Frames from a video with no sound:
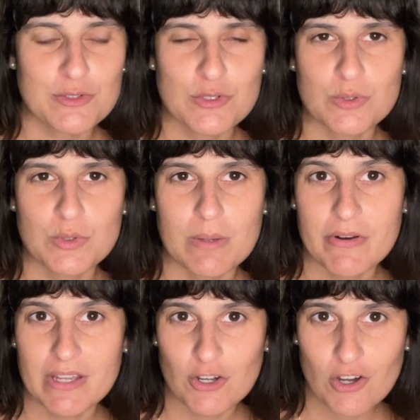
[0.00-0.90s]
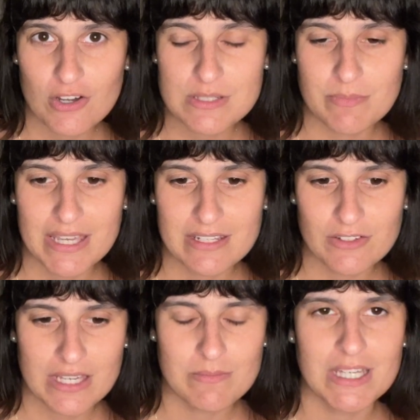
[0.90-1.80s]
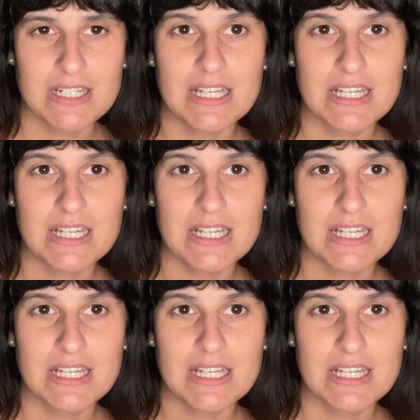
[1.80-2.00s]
to American Gods by Neil Gaiman,